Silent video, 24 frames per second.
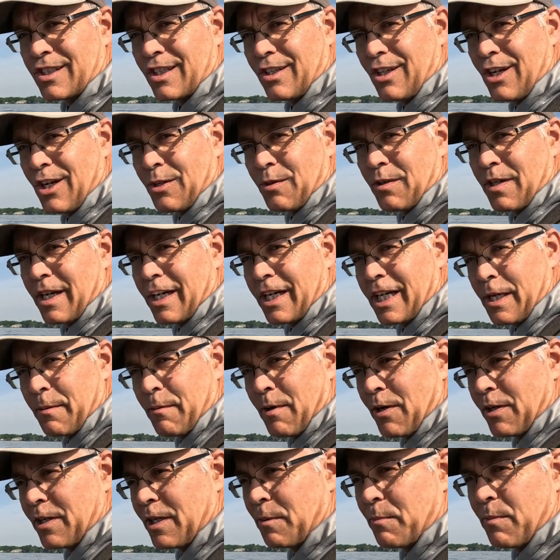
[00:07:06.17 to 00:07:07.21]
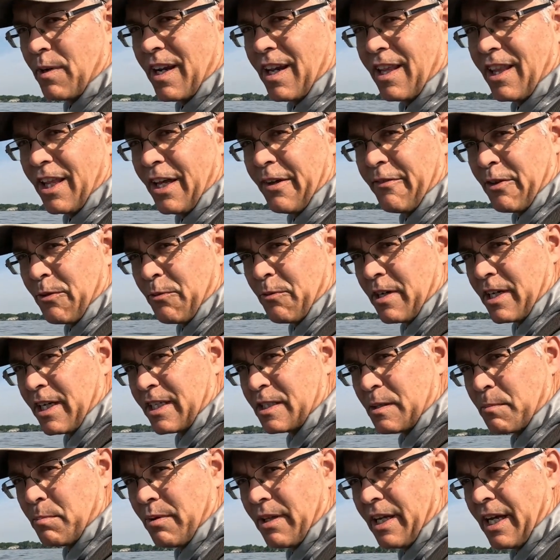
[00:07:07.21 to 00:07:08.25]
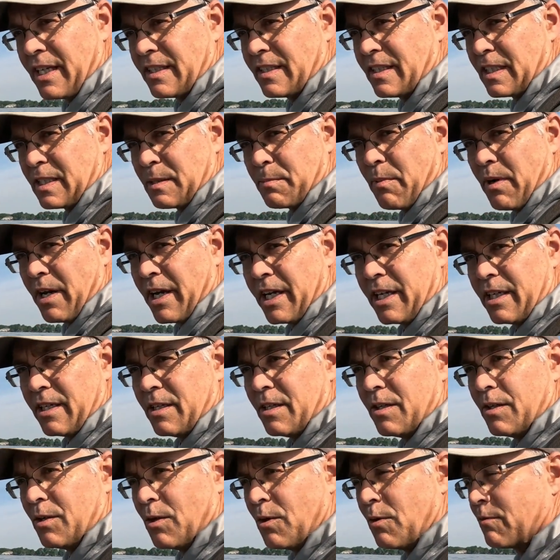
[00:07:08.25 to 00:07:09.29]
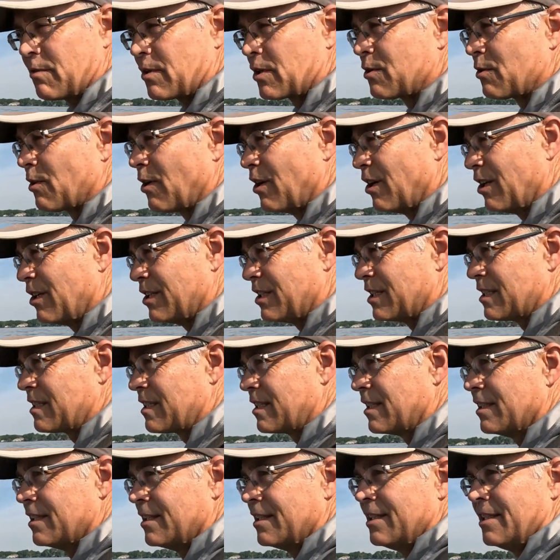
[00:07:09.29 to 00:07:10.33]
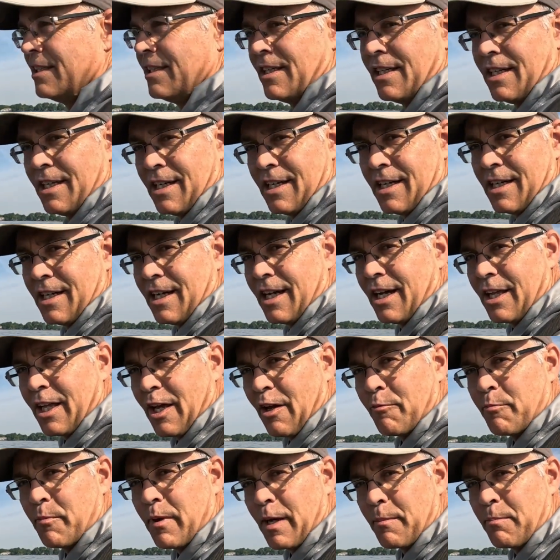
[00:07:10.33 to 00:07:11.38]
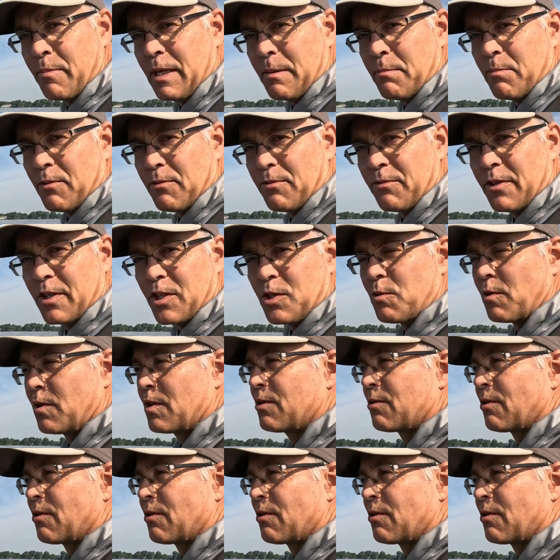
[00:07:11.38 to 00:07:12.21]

along when I come out here, but I love it when it's a plastics bite over crawlers. I'll have my people fish with